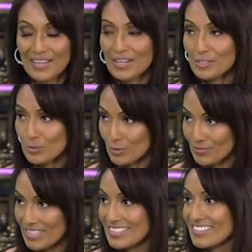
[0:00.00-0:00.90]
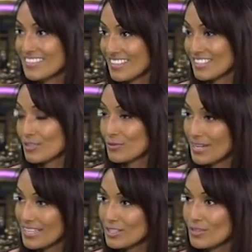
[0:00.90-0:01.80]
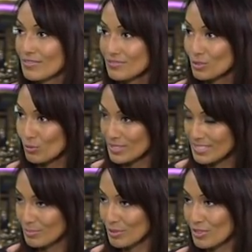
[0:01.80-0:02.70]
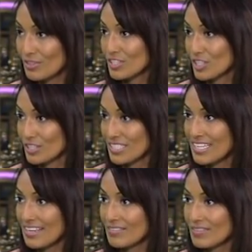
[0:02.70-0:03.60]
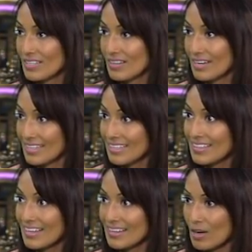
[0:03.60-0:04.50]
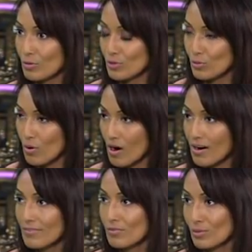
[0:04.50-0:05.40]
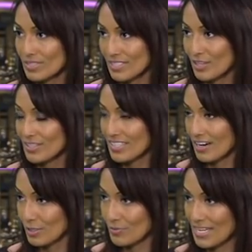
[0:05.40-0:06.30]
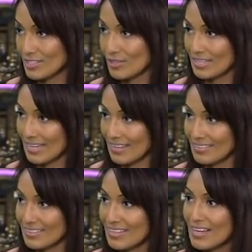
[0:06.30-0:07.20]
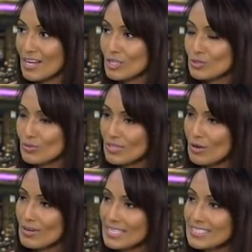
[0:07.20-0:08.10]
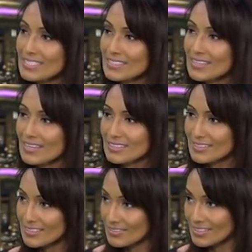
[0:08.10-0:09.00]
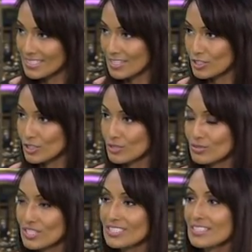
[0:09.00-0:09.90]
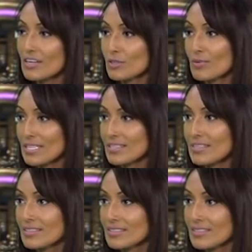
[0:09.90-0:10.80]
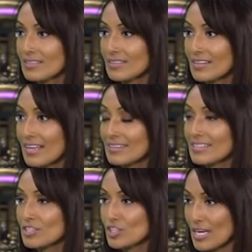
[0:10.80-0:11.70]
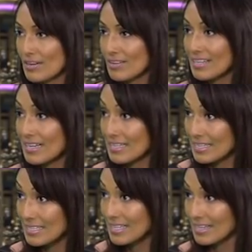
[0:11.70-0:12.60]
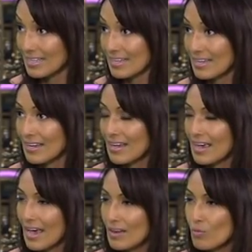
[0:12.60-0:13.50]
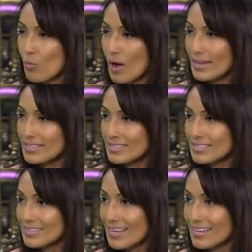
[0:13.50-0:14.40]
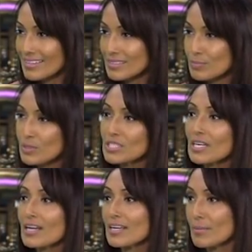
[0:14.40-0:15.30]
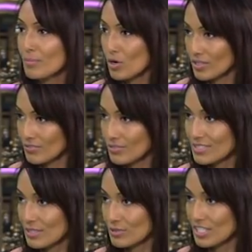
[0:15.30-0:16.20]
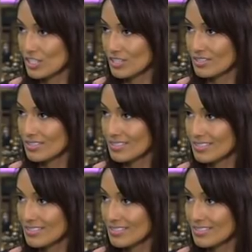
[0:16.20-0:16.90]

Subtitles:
So, Professor, that's great. You have told us about your journey, and we are lucky that now you are focusing on the cardiovascular health. So now let's turn our attention to just cardiovascular health in general, clinically, and why is it that it's particularly important for South Asians?